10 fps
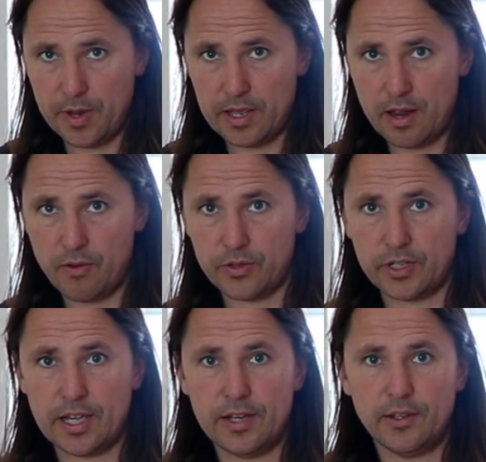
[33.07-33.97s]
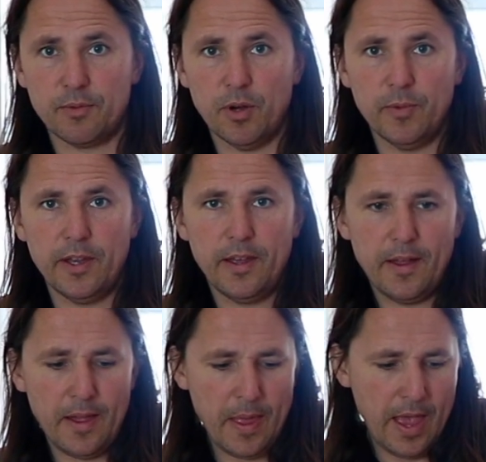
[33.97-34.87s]
many areas of Kent at the moment,
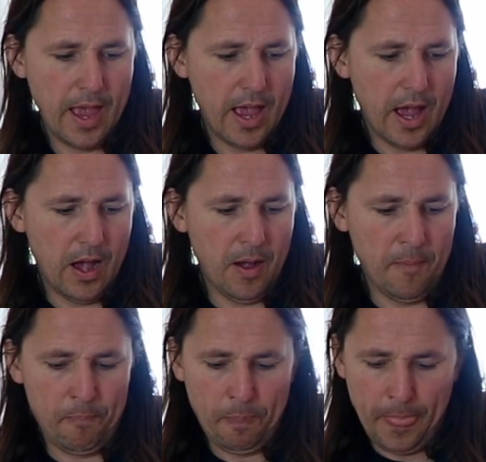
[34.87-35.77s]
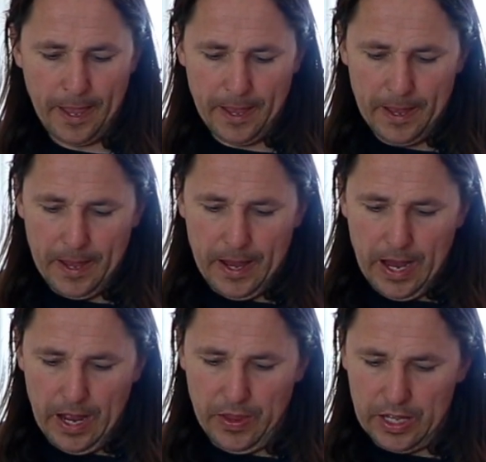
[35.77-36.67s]
and
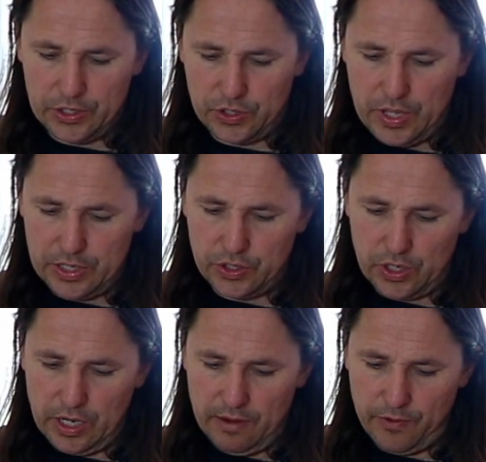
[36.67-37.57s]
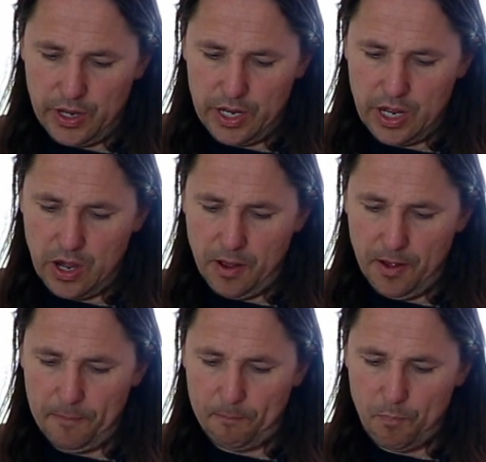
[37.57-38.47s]
that's got a lovely
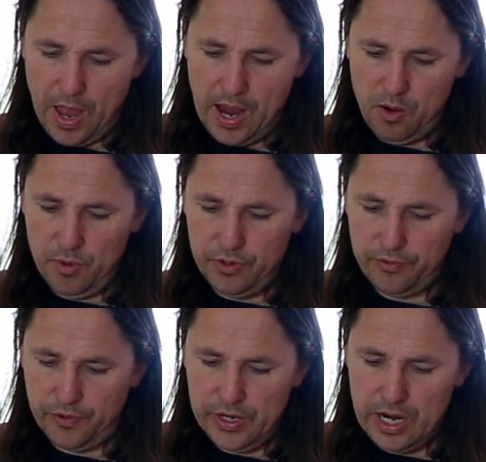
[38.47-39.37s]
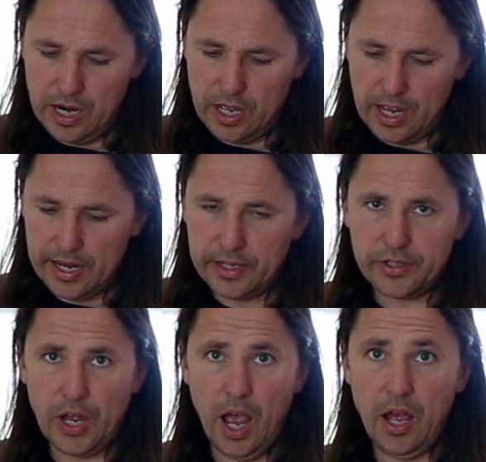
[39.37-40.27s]
almond, vanilla
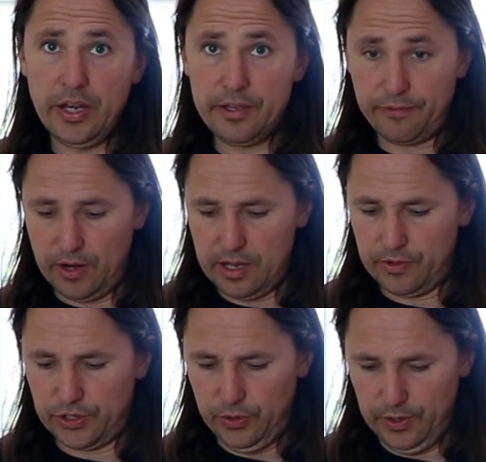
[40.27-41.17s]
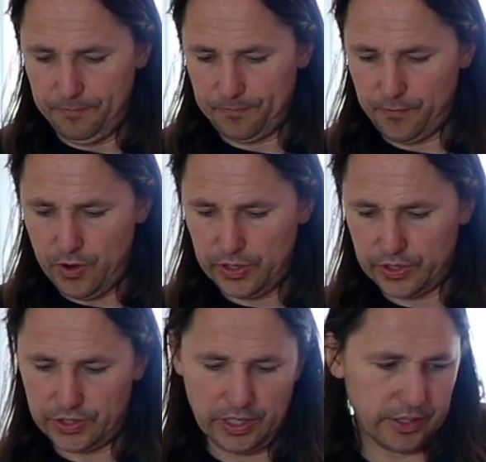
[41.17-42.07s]
and honey flavour to it, very
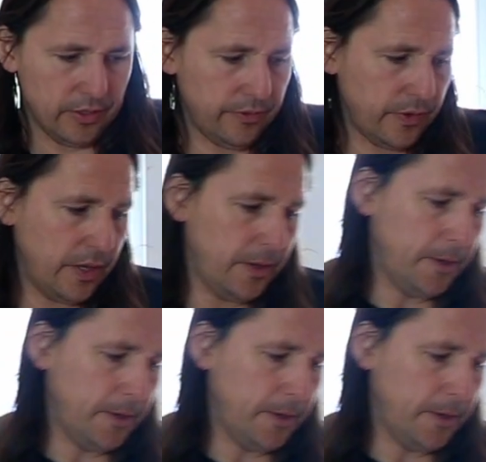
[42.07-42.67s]
distinctive.